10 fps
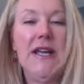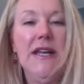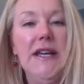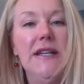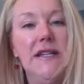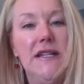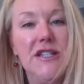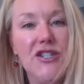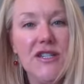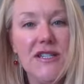And in
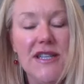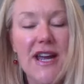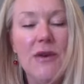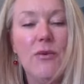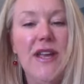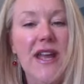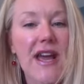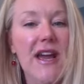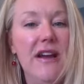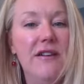addition to that, we
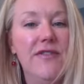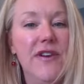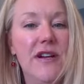have